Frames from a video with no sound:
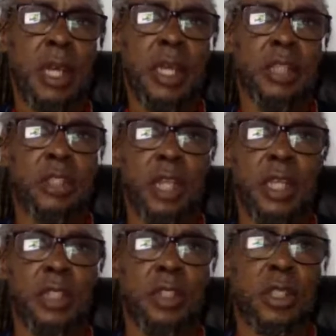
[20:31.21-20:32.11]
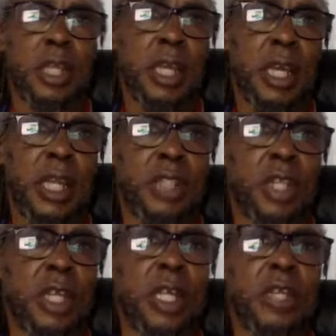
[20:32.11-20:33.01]
It's
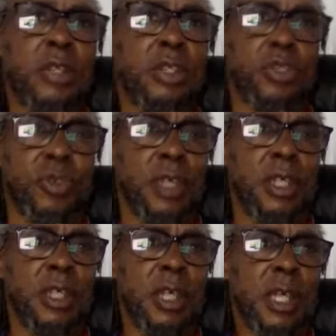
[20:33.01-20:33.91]
an industry